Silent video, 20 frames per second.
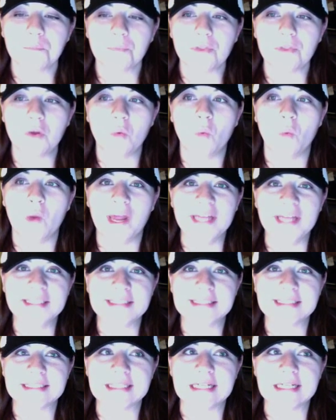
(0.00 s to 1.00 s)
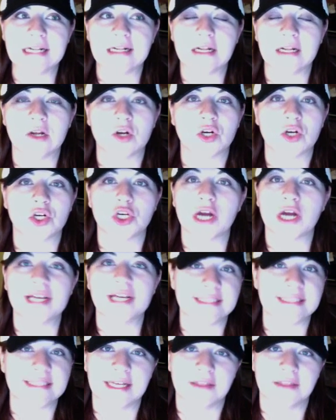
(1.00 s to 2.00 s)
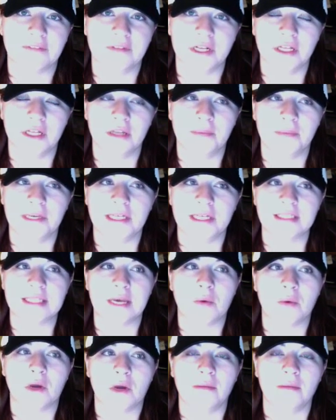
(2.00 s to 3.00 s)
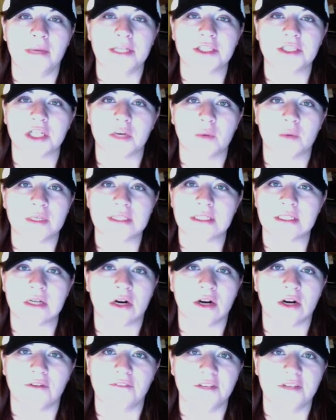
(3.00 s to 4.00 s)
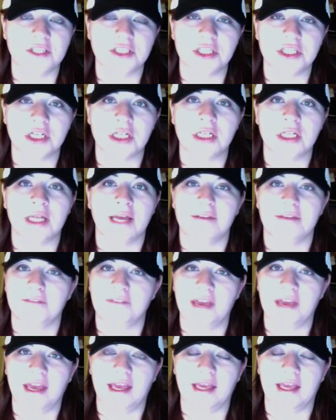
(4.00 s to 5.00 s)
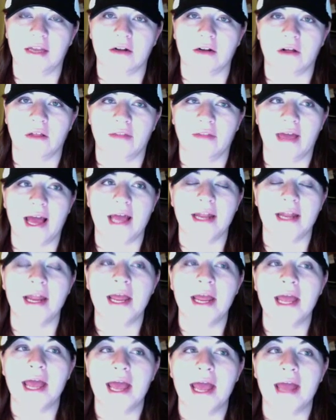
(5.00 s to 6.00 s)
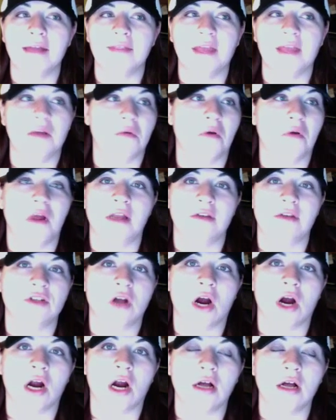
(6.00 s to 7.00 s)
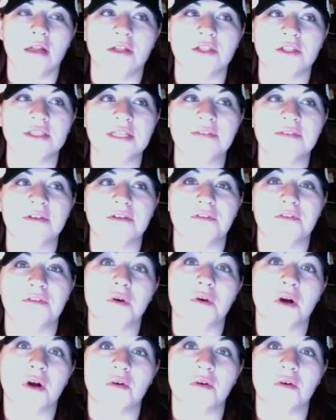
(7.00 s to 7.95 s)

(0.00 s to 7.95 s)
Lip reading: went crazy on the vanilla because they wanted to make sure it wasn't artificial and fake and all that. And Carl, there's even, if you go